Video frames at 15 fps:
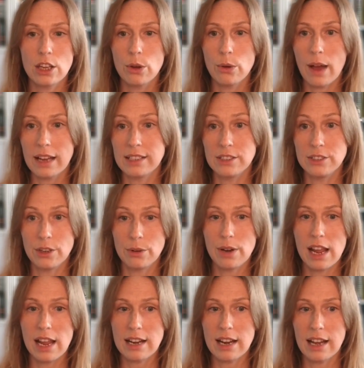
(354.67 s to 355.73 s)
you had to
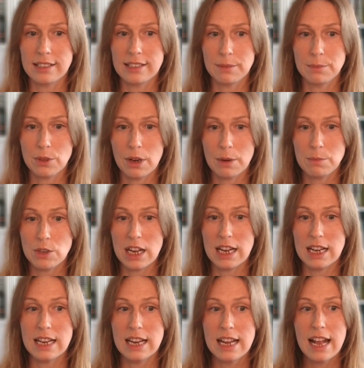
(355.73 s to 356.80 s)
donate a
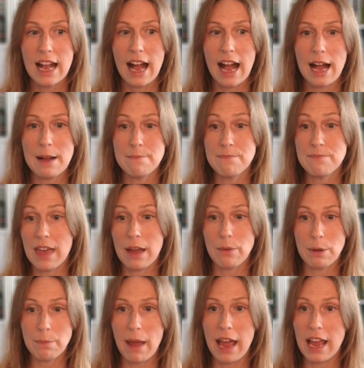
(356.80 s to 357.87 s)
subscription. They
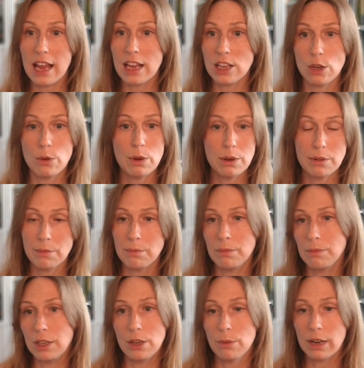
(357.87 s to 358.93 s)
would pay, you
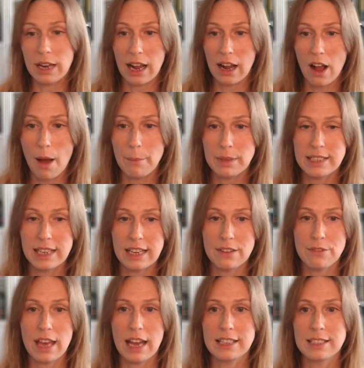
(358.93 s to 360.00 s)
would get compensated
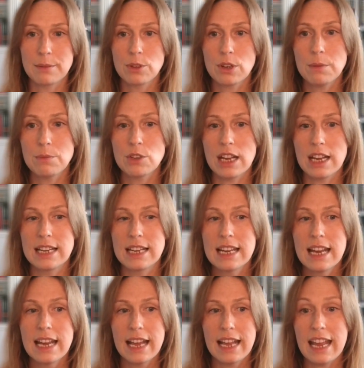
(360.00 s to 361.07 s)
for that subscription
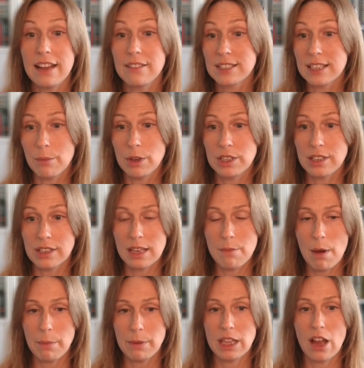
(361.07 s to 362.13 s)
if someone took them
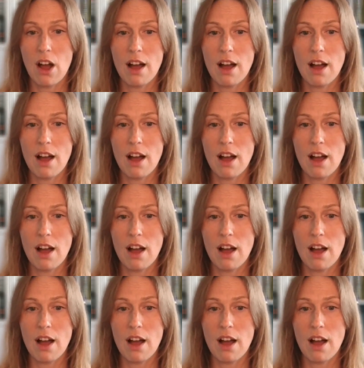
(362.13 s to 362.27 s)
up on the